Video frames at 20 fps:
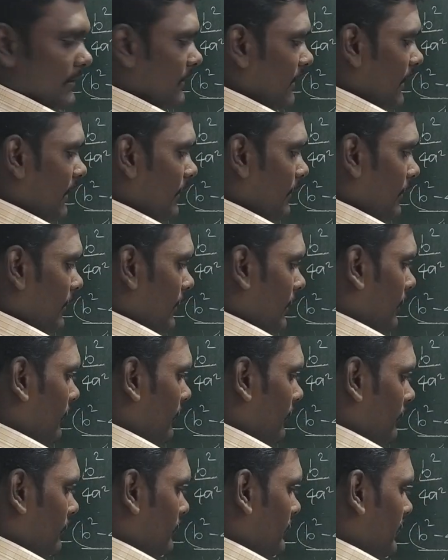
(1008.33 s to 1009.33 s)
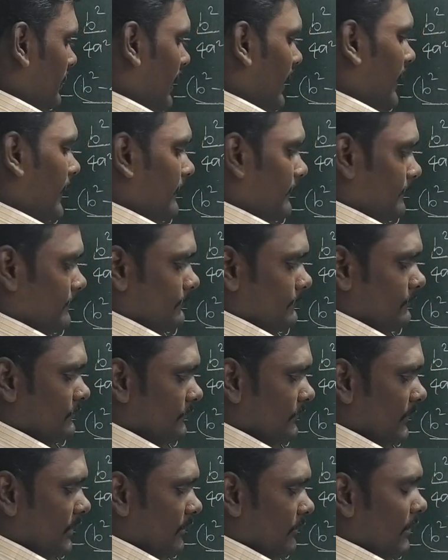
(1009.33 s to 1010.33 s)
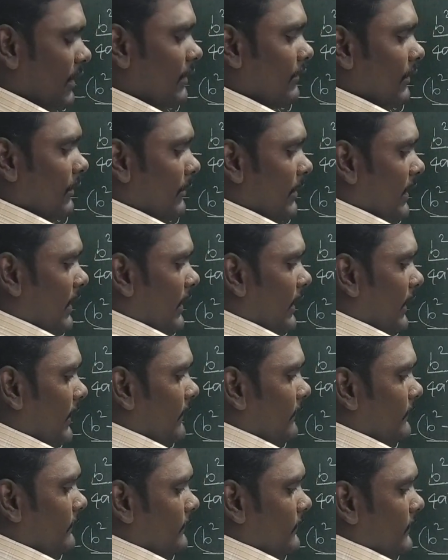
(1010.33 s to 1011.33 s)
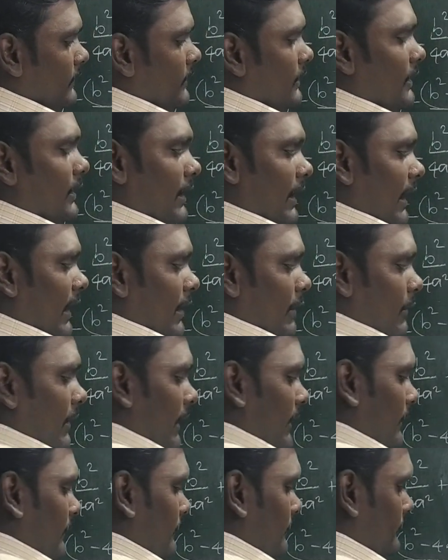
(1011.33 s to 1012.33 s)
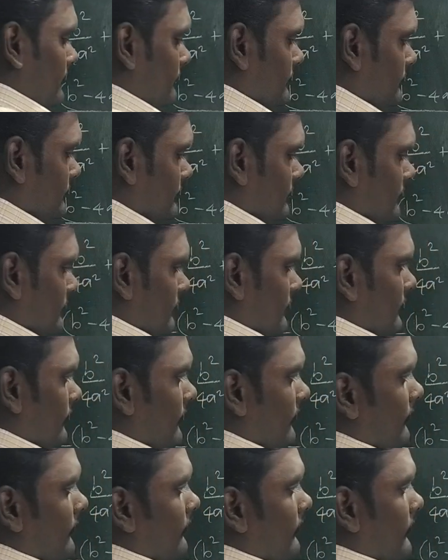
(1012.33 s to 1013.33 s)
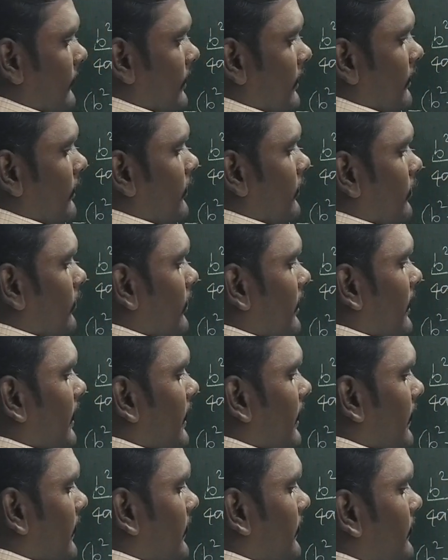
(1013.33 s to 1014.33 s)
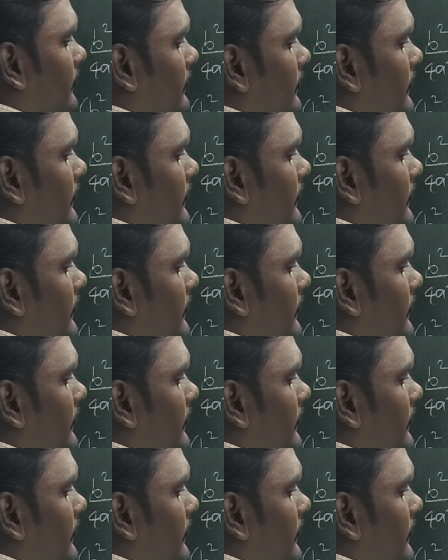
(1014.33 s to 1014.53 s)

say 3, what will be getting? Negative, right? So here